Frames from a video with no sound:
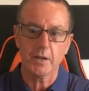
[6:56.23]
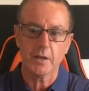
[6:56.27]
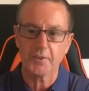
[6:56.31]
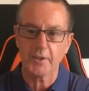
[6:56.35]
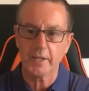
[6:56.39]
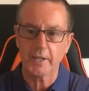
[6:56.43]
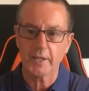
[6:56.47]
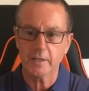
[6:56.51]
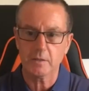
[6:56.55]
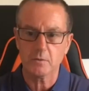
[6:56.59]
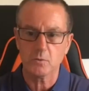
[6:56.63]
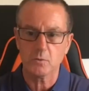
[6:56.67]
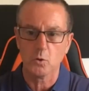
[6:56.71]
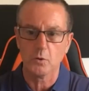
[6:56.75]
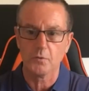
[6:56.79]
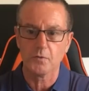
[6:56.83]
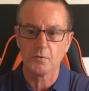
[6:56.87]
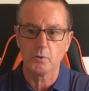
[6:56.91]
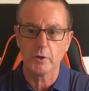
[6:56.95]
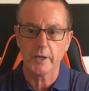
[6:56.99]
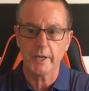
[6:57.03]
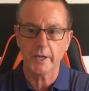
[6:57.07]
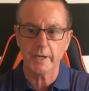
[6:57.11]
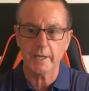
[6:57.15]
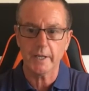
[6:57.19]
I think,
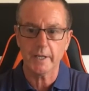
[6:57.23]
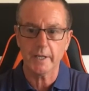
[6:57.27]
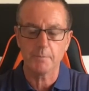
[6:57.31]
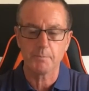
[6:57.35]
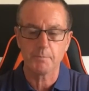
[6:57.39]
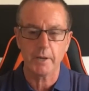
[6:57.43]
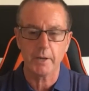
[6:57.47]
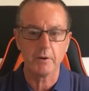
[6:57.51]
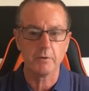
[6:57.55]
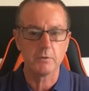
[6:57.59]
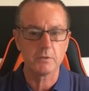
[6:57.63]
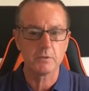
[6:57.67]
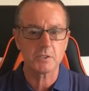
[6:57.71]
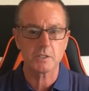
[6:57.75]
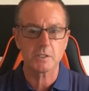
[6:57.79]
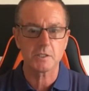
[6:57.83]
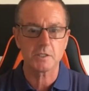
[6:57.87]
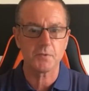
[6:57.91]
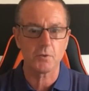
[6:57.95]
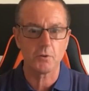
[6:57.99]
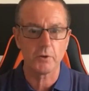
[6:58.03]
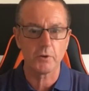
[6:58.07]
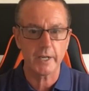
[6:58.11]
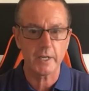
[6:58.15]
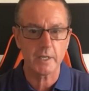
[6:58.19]
over 80 appearances
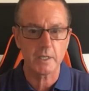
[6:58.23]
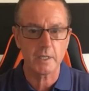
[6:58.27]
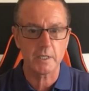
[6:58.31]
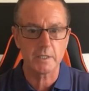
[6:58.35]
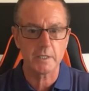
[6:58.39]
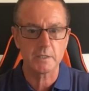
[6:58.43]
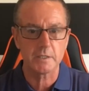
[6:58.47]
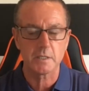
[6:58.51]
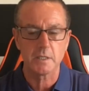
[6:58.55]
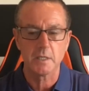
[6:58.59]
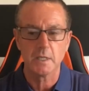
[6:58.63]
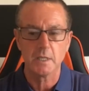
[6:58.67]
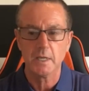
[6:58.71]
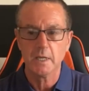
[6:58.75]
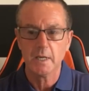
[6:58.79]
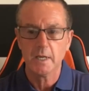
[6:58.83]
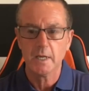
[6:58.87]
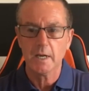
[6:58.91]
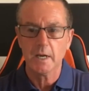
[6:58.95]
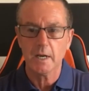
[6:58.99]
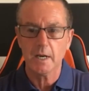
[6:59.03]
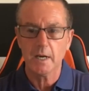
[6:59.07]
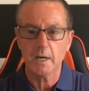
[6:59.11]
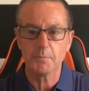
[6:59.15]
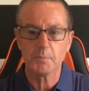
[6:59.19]
for England.
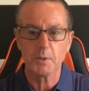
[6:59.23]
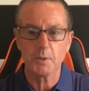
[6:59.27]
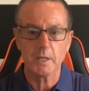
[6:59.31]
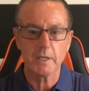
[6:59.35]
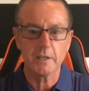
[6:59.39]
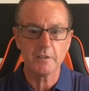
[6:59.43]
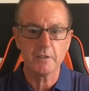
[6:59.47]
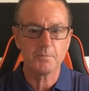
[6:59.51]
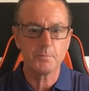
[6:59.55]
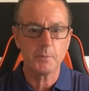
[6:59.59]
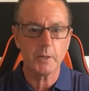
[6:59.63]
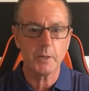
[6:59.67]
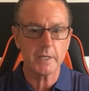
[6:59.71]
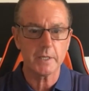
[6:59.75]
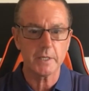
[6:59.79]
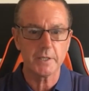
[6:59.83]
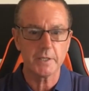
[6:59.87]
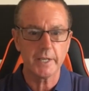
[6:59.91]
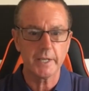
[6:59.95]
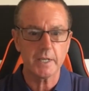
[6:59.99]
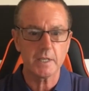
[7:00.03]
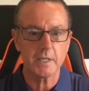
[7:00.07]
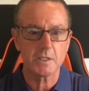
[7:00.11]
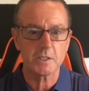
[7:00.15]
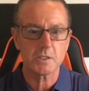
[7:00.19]
I believe Peter
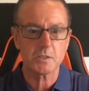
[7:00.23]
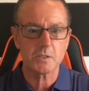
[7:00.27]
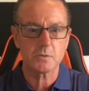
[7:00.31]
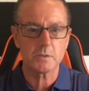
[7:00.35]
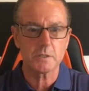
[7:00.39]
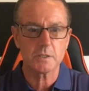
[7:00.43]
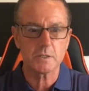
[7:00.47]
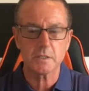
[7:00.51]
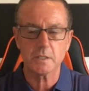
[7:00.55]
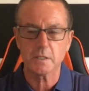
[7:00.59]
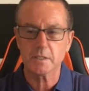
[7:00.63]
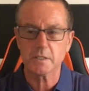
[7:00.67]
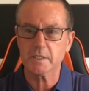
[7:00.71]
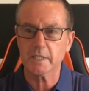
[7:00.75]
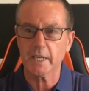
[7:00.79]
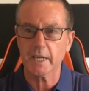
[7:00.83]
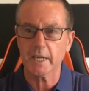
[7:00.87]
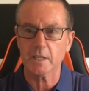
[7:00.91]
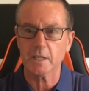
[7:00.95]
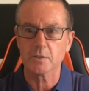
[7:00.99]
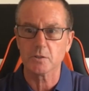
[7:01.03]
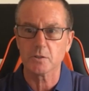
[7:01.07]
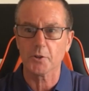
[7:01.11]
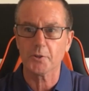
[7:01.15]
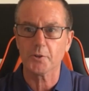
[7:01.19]
Nicholas was the
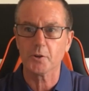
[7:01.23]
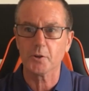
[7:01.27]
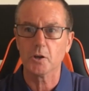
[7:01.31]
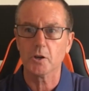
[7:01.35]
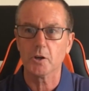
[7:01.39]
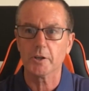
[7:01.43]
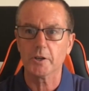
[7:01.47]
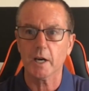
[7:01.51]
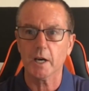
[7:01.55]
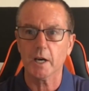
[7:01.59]
2nd or 3rd